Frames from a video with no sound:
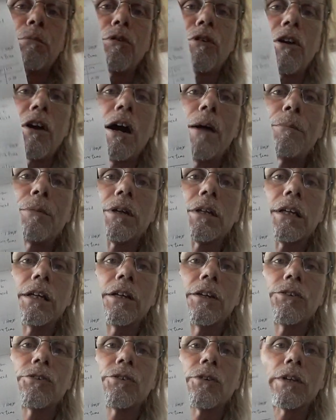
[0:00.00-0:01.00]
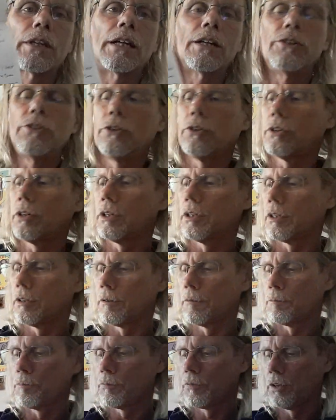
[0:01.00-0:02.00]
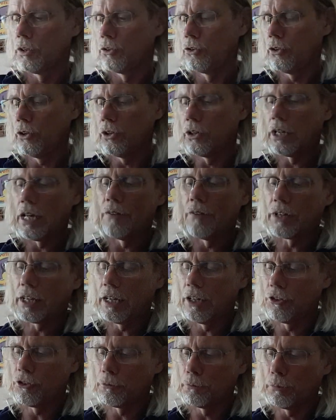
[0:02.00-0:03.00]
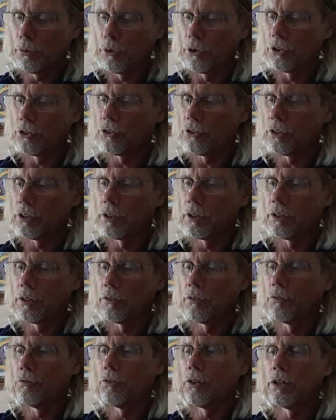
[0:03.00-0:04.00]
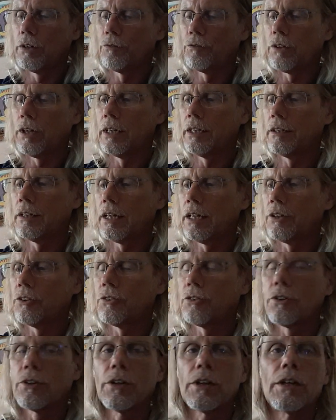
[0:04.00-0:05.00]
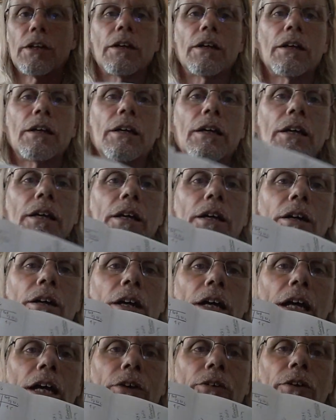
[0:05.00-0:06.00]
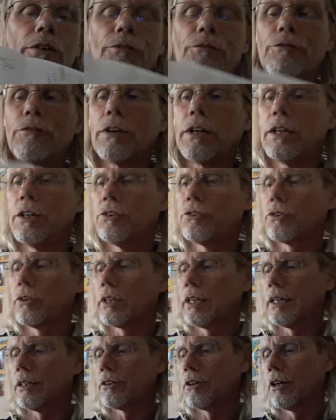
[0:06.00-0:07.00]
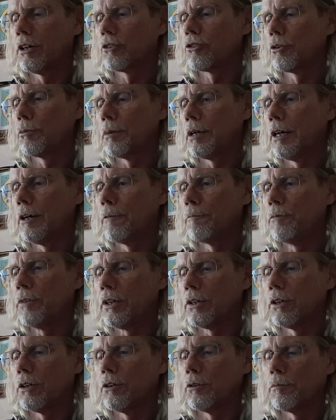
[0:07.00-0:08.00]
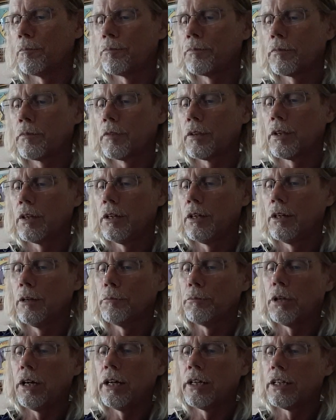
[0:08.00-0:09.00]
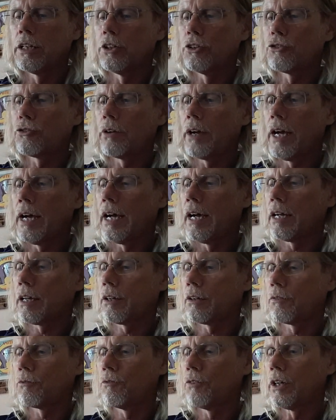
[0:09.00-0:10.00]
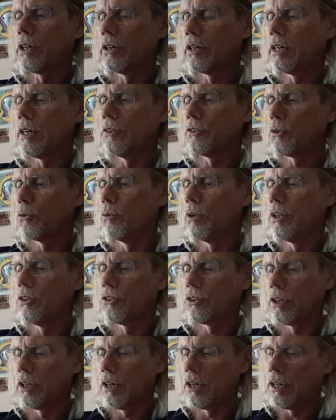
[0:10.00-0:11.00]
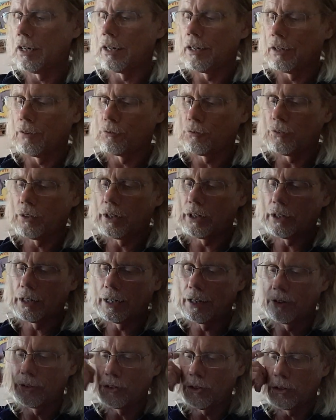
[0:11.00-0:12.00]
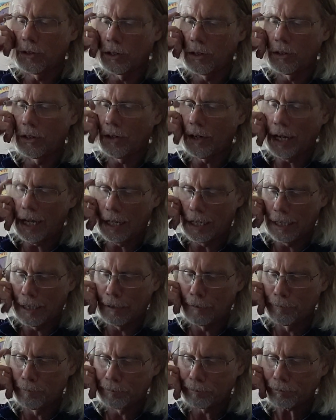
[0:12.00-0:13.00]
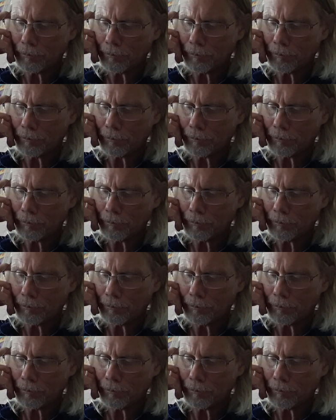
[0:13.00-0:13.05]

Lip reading: properly so that you can do your navigation portion for your flight test error-free. So that talks about, you know, plotting your track, figuring out the winds aloft, figuring out your heading,